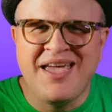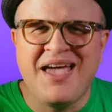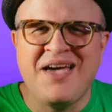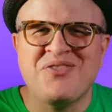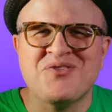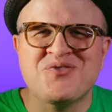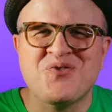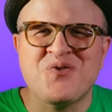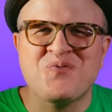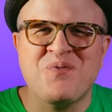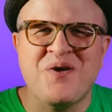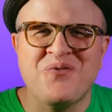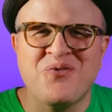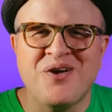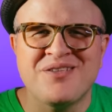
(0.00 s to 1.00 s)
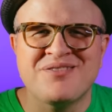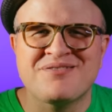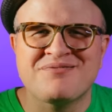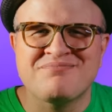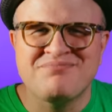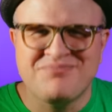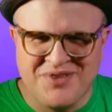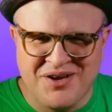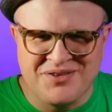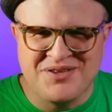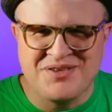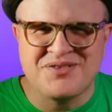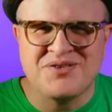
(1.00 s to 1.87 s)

And the truth, my friends. Talk to you